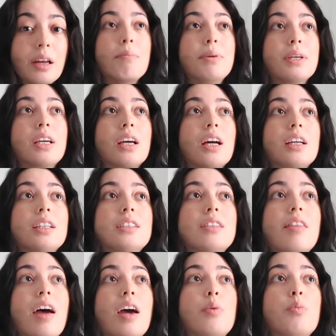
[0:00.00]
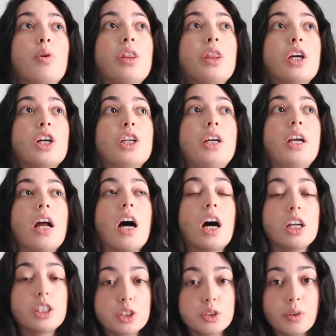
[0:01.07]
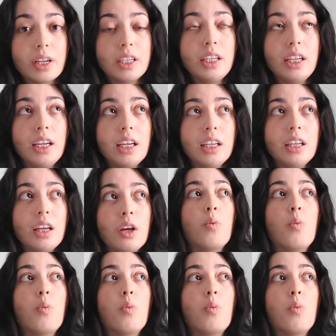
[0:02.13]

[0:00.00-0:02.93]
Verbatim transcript: because then when they're not trending,